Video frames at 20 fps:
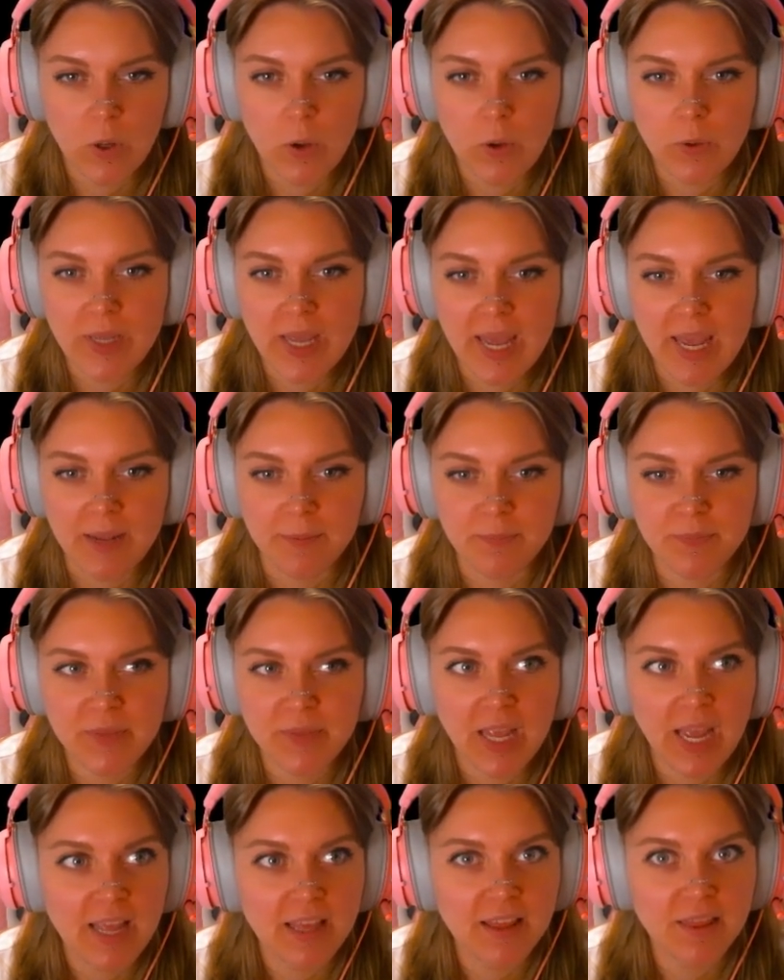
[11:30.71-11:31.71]
Okay,
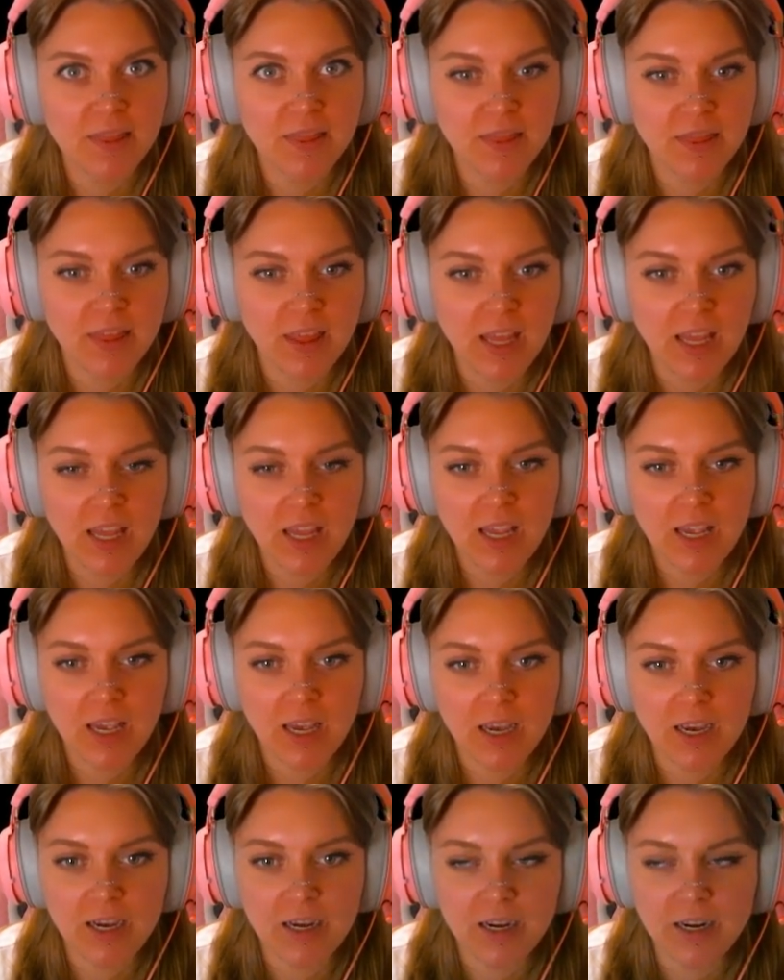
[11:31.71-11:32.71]
I think
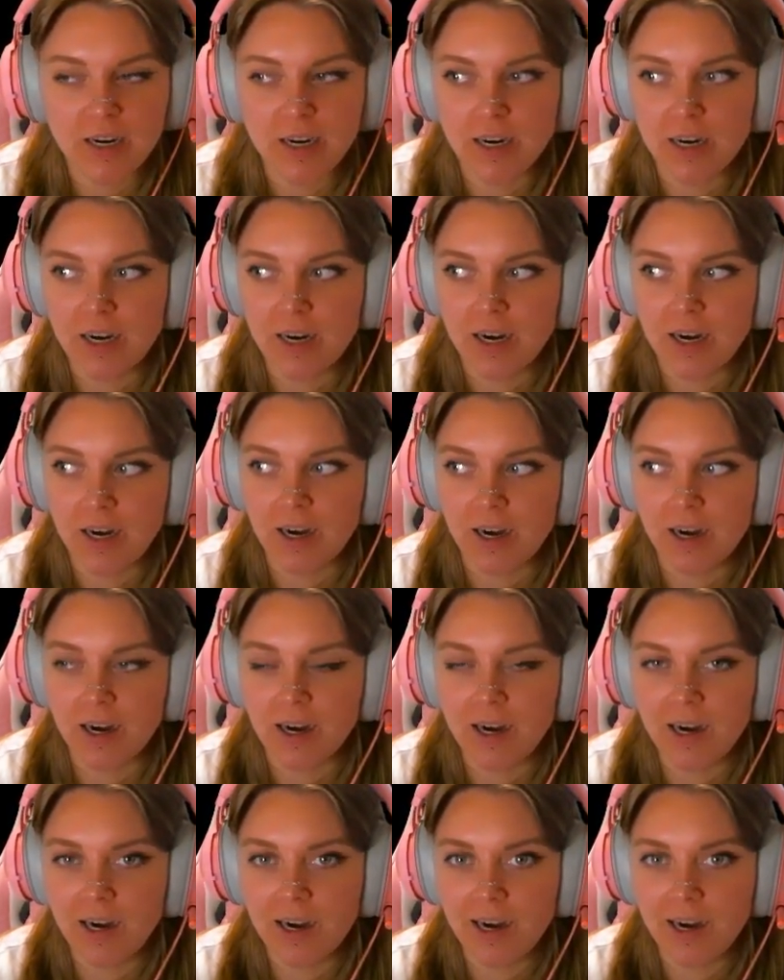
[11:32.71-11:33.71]
our
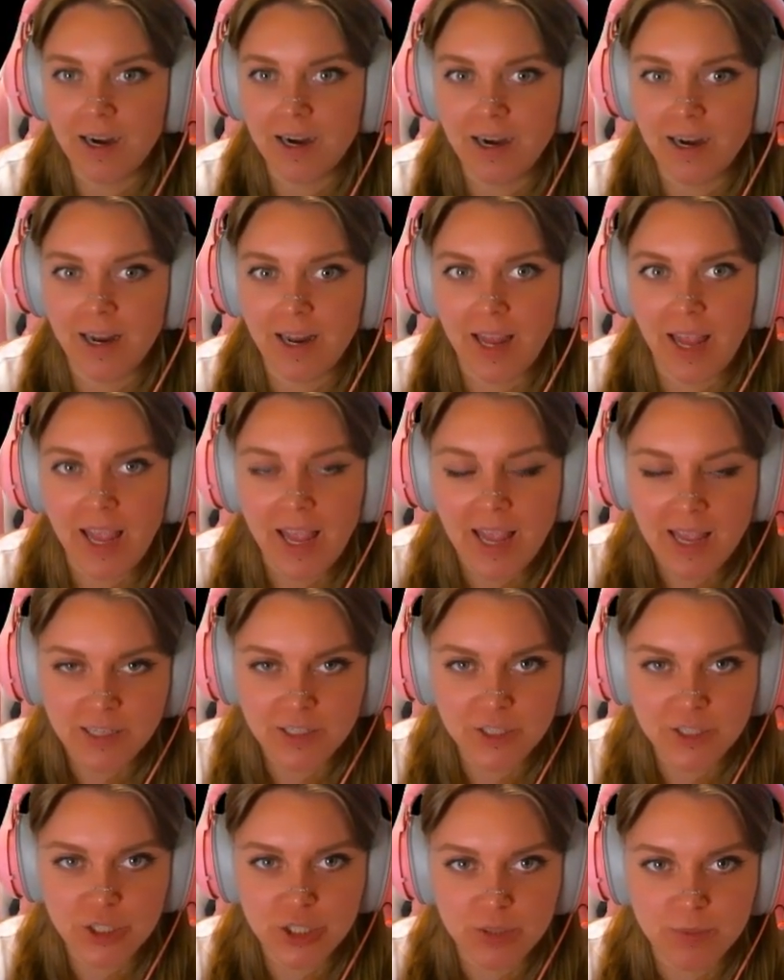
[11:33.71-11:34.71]

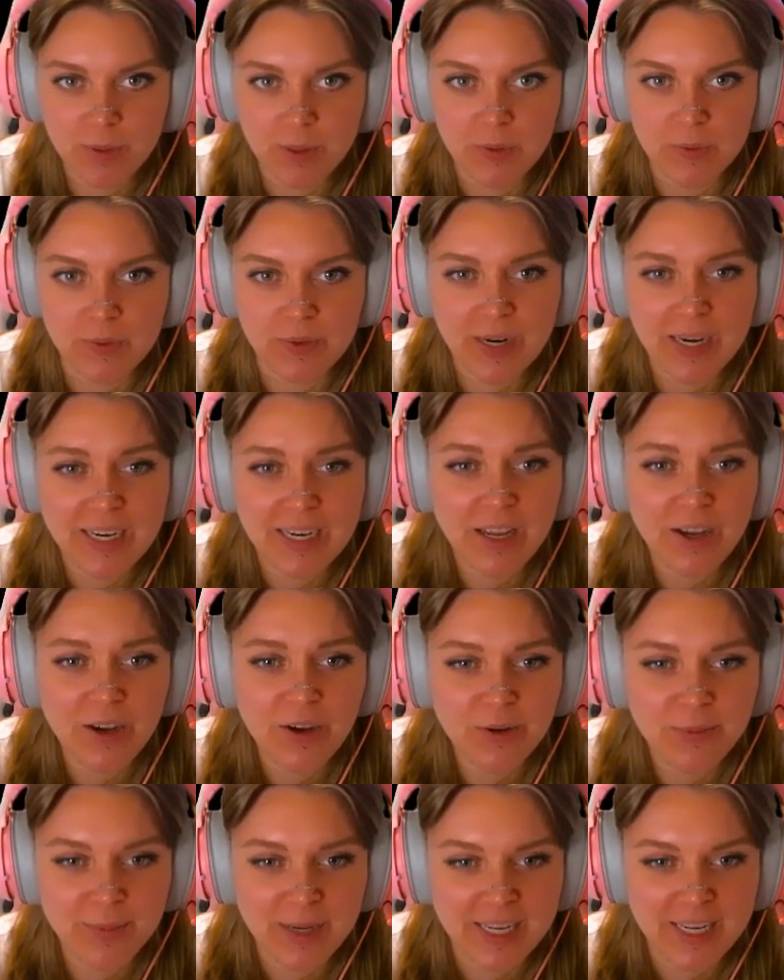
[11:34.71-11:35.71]
ale should be ready.
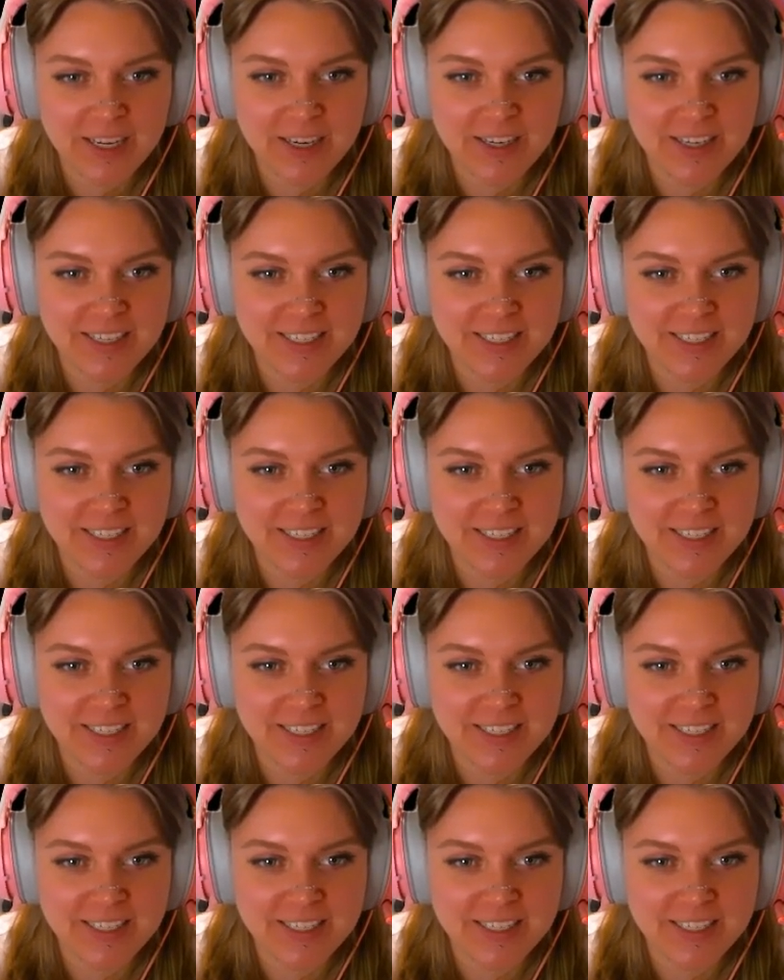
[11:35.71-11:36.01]
Oh my god,